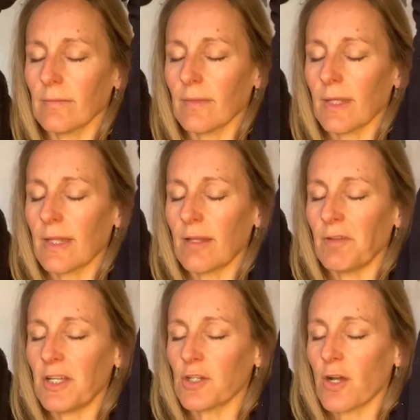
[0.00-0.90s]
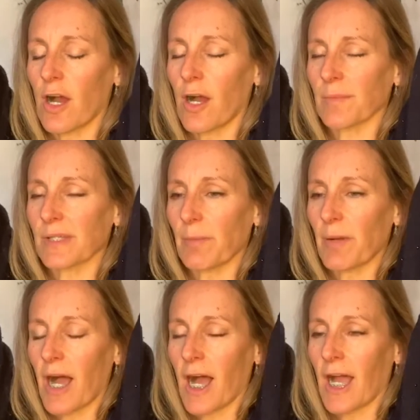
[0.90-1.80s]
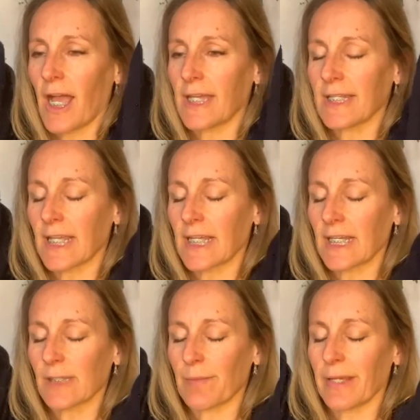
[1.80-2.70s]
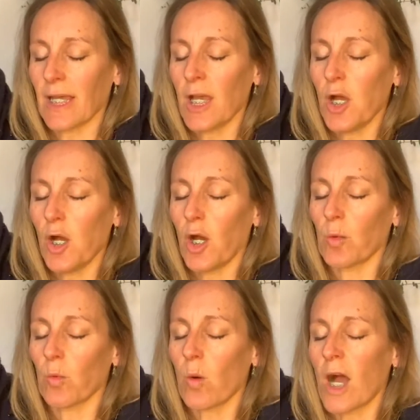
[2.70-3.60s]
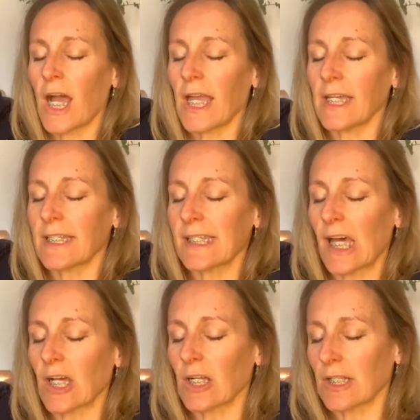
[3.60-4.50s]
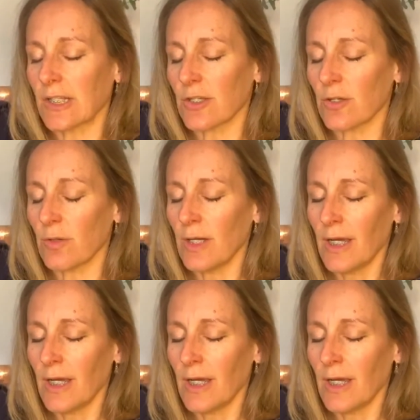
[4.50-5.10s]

And then reach your arms up high and take a nice big and wide circle as you